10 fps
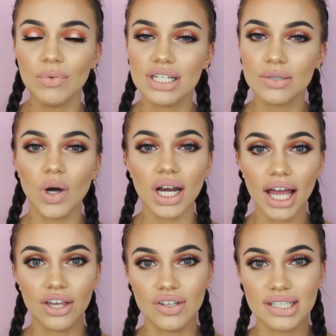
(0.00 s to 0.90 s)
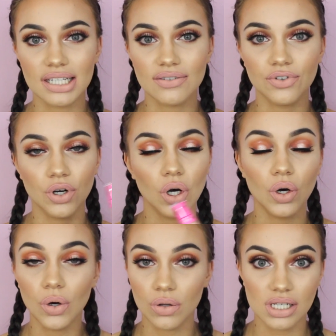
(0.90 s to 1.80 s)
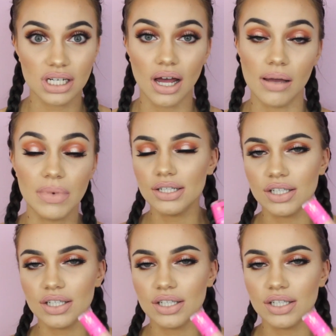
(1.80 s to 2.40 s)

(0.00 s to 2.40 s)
which is what I use this for all the time.